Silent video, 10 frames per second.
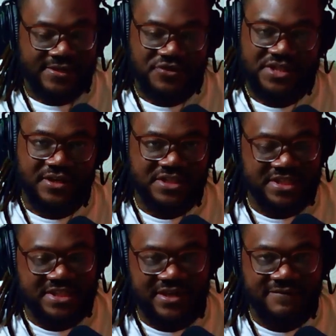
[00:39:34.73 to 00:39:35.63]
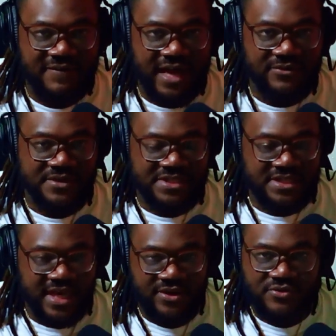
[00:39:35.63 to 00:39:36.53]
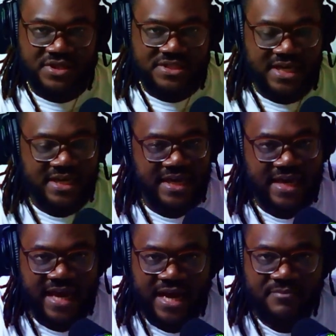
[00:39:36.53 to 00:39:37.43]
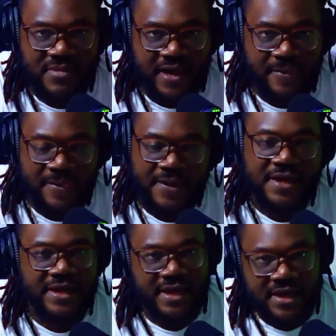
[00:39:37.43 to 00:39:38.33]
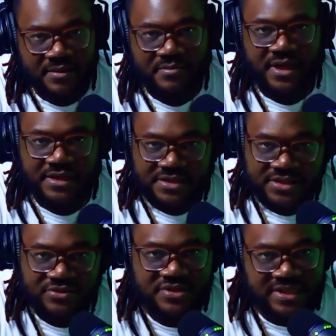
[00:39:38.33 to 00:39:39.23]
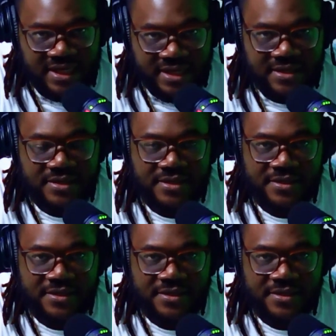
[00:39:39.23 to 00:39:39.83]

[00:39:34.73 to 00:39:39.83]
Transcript: She still following. She like, oh, this nigga done came up. Yeah, bitch, you see it.